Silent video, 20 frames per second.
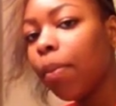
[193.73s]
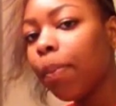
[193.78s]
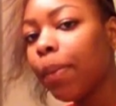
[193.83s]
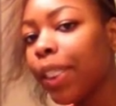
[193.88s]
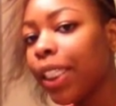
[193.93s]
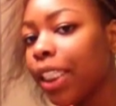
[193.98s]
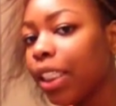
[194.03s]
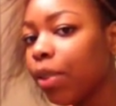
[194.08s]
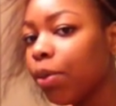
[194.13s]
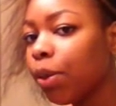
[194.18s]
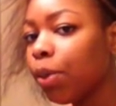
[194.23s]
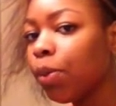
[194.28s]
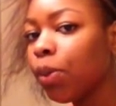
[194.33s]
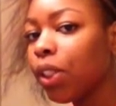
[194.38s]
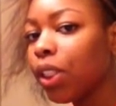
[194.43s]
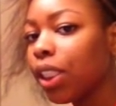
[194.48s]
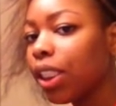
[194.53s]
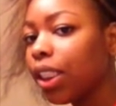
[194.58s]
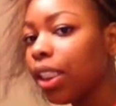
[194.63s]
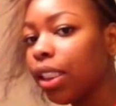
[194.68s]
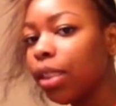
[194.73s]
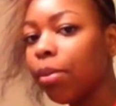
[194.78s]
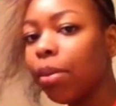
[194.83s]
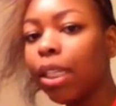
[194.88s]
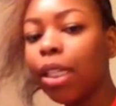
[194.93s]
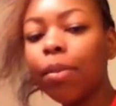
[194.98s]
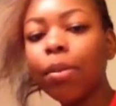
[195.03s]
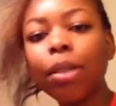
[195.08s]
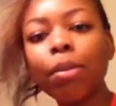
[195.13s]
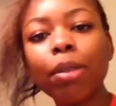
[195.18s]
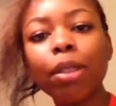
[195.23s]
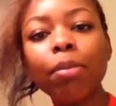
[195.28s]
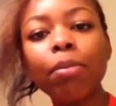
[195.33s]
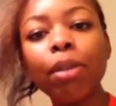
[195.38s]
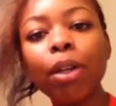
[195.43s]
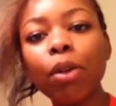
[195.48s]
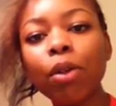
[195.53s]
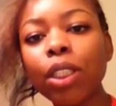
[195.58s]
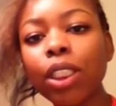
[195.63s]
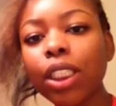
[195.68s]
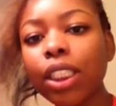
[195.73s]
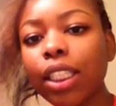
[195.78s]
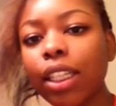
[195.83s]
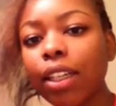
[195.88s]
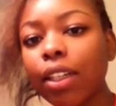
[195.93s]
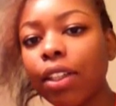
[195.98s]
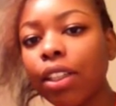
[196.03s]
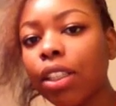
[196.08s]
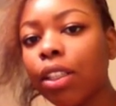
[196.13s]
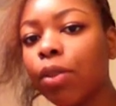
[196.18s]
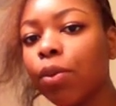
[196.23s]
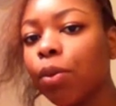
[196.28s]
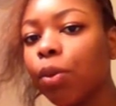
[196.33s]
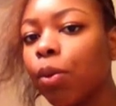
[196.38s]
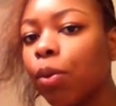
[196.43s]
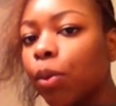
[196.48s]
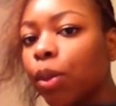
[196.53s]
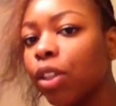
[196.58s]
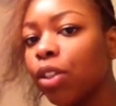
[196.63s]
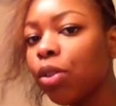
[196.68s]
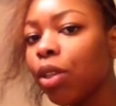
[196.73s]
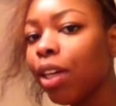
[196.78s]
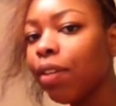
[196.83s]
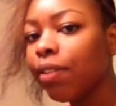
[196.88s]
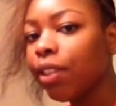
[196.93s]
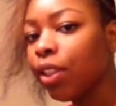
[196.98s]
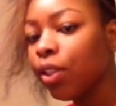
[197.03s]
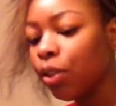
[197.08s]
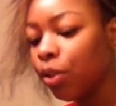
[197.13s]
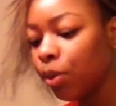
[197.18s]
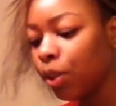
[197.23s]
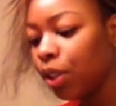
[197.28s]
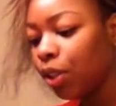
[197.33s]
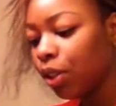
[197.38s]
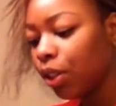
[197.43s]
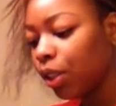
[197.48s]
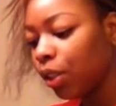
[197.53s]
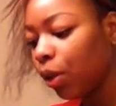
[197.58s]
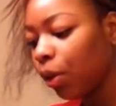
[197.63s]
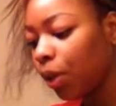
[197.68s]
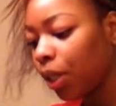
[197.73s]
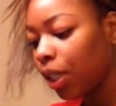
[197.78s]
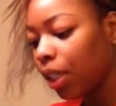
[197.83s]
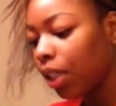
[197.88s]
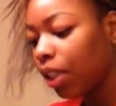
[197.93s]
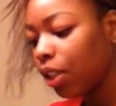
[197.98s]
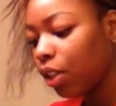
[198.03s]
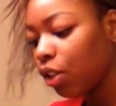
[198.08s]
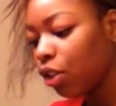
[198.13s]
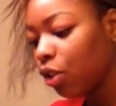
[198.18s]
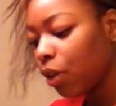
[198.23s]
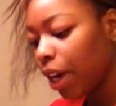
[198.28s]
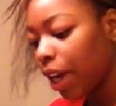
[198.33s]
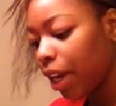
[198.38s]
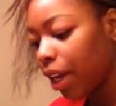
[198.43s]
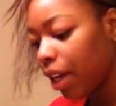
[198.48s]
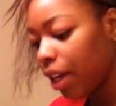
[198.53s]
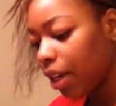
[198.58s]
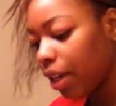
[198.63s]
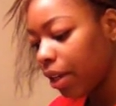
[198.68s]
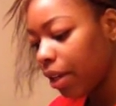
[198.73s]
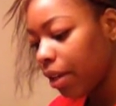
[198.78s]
Because we want this to be able to be ponytailed, what you have to do when you're sewing in the track